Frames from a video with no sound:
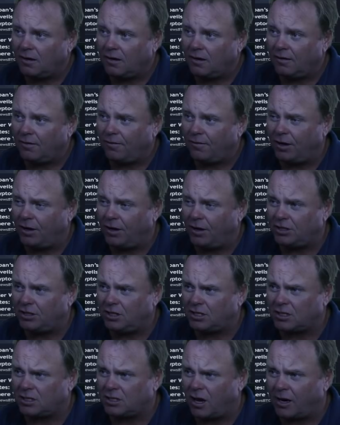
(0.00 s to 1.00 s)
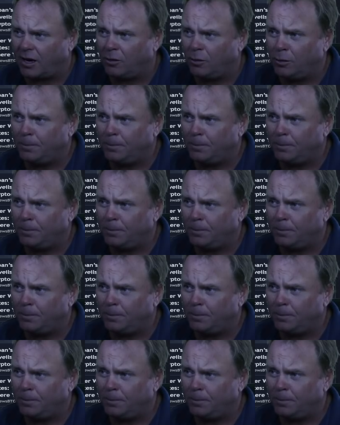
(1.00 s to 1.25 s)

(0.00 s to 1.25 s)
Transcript: finished its cycle